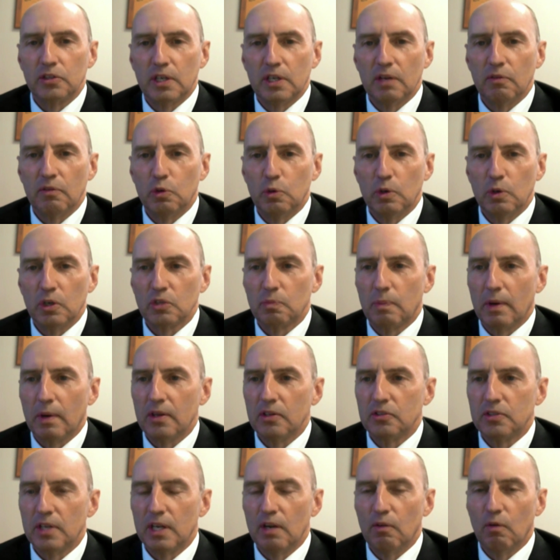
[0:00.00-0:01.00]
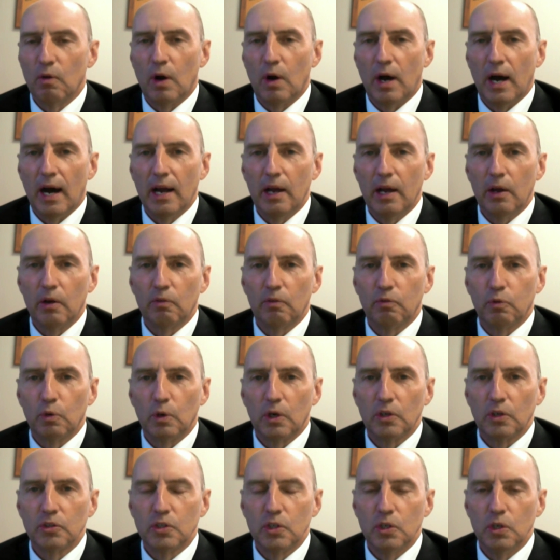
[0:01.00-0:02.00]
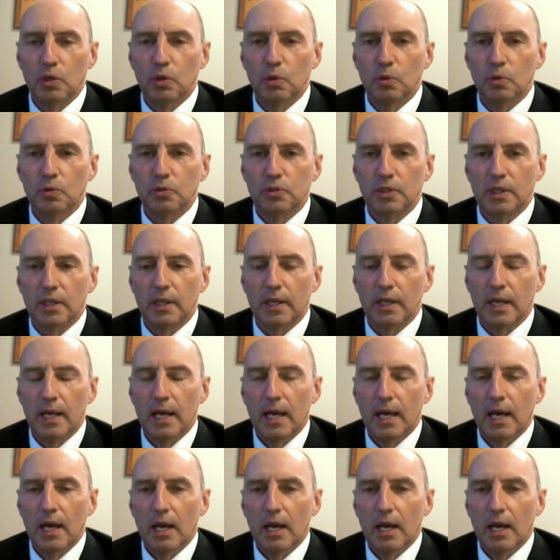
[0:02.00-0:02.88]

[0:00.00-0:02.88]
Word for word: given to us by the state of Ohio for us to use, and